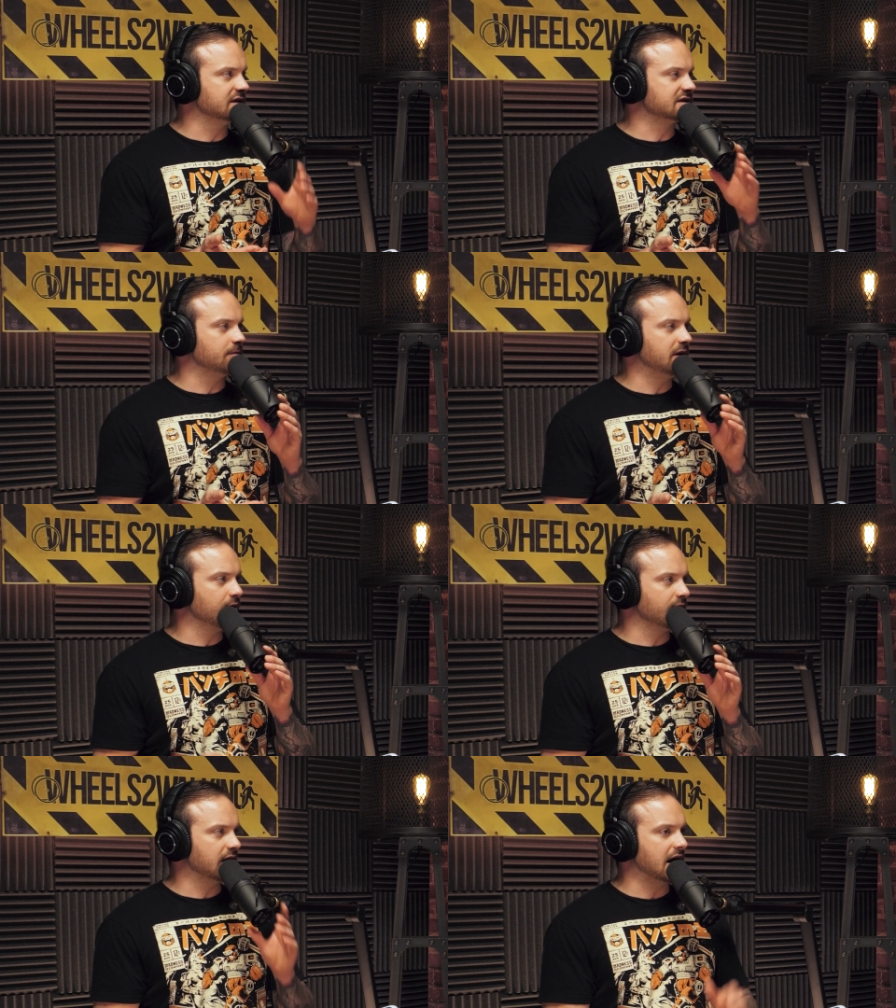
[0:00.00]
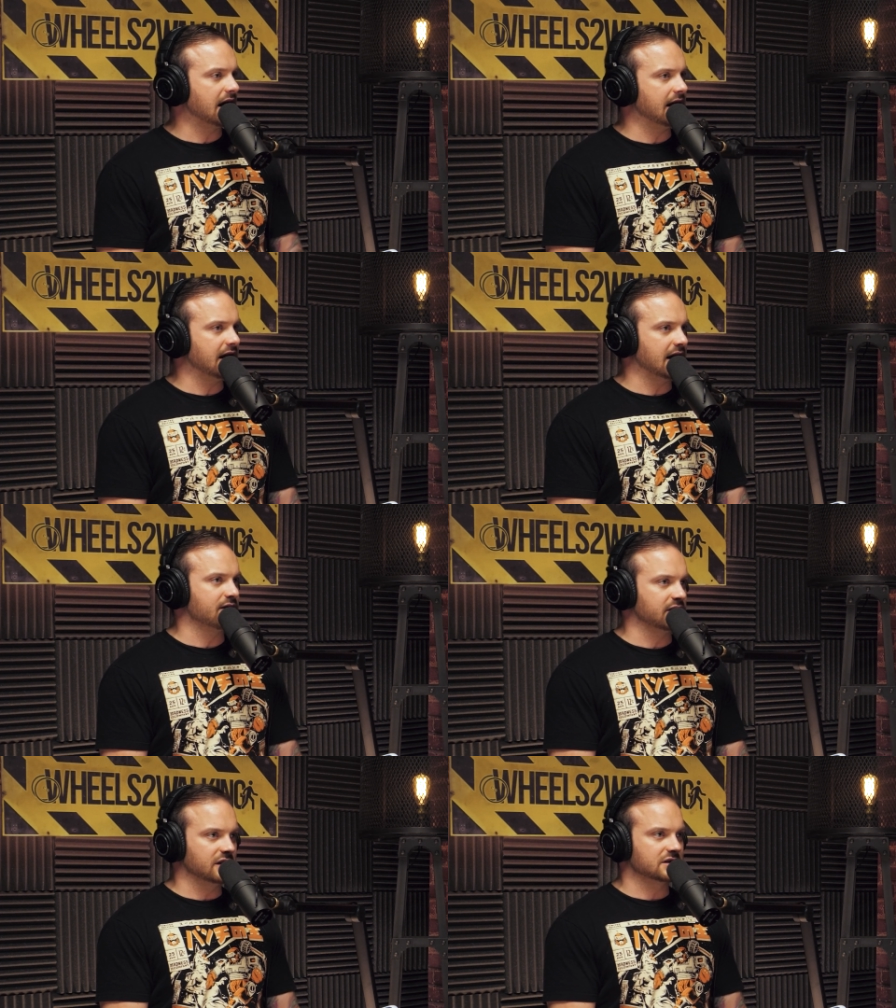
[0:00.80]
and some people that
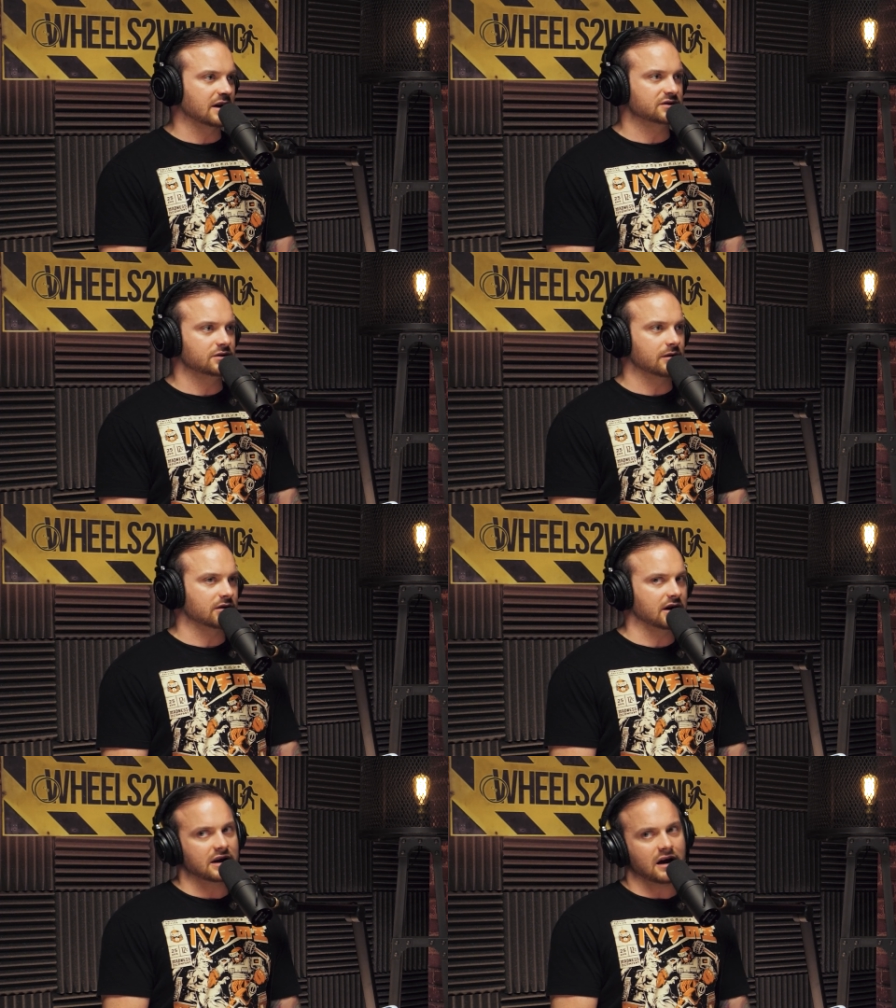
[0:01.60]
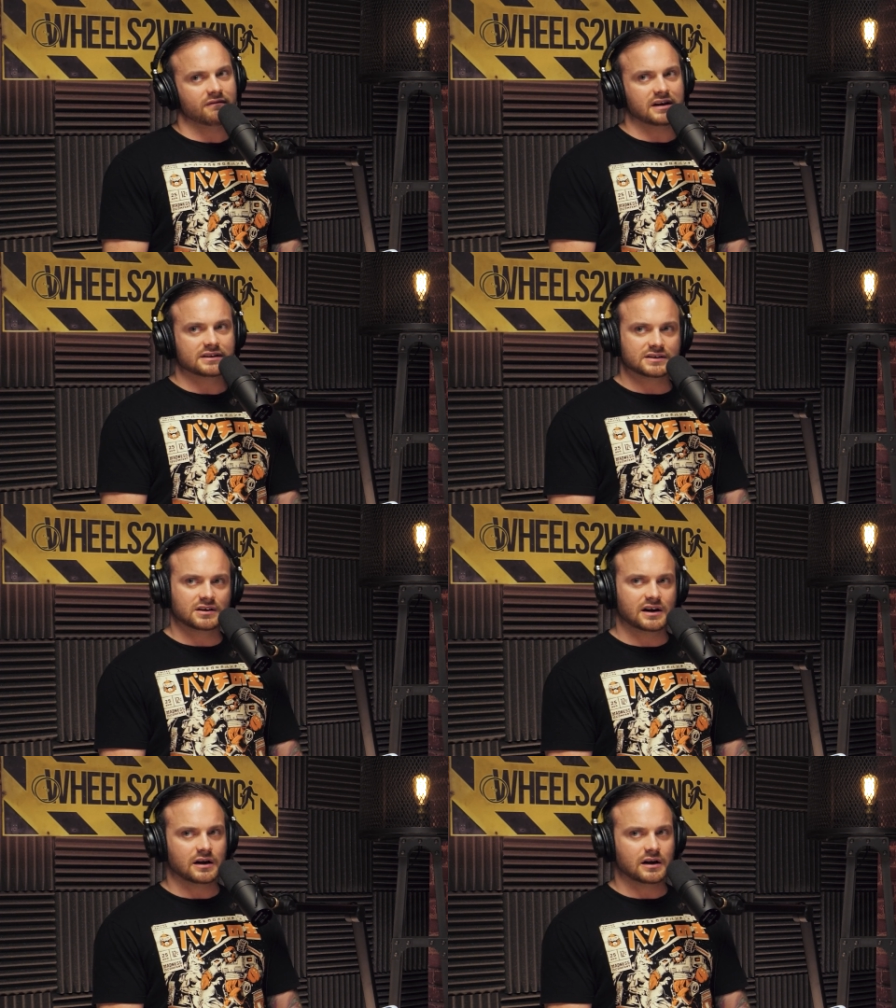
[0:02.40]
I'd really looked up to that were like, yeah, vegan's good.